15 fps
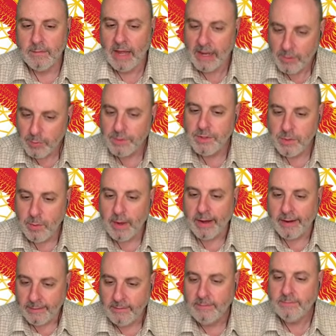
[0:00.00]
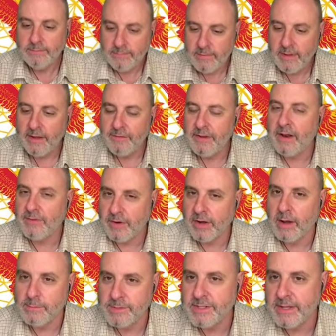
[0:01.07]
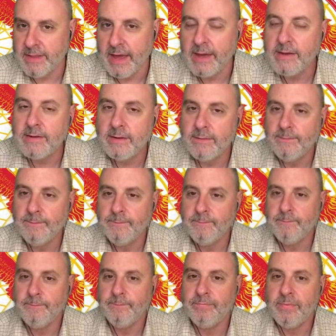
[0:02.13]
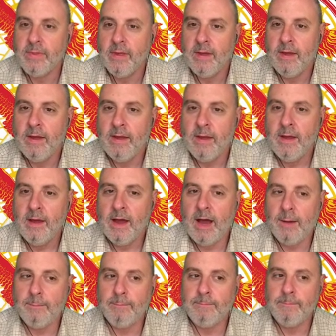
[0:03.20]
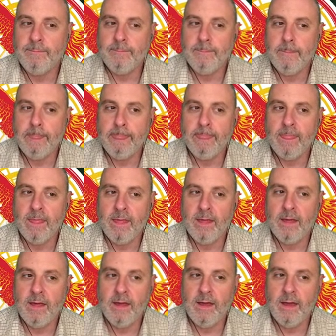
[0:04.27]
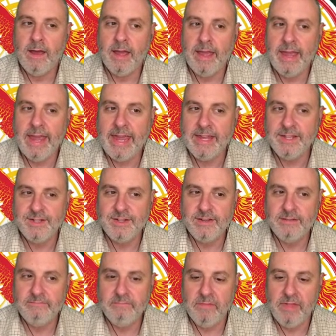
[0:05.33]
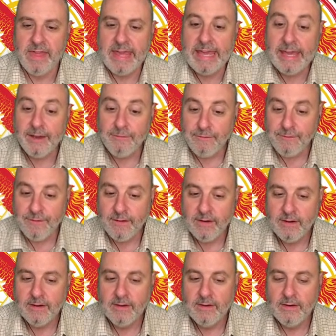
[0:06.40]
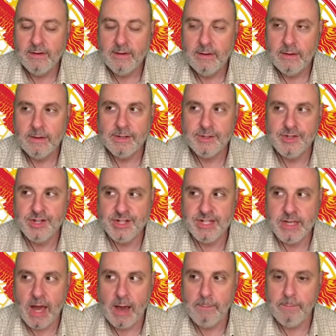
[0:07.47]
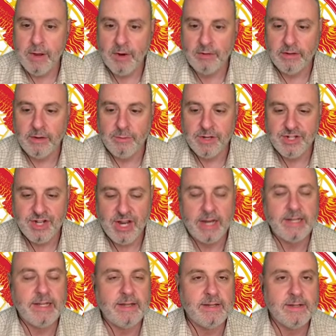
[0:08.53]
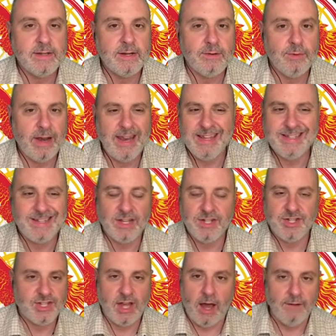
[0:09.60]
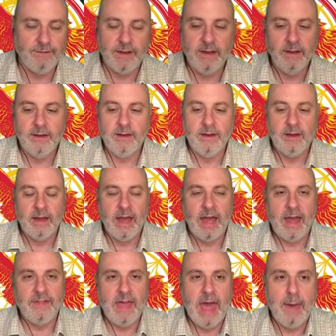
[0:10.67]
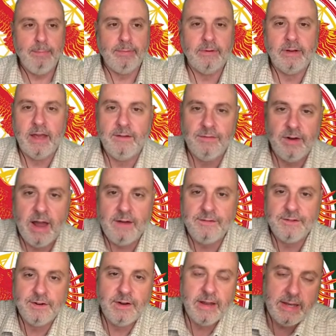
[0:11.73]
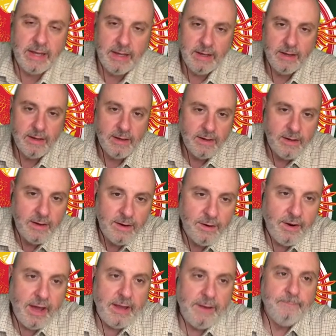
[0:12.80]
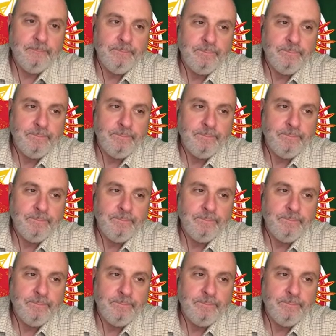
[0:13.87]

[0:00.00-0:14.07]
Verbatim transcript: it will do well if it ever comes to that. Um, he, the if, does not merely reject it. Right? He's not scoffing at the happily ever after ending. Right?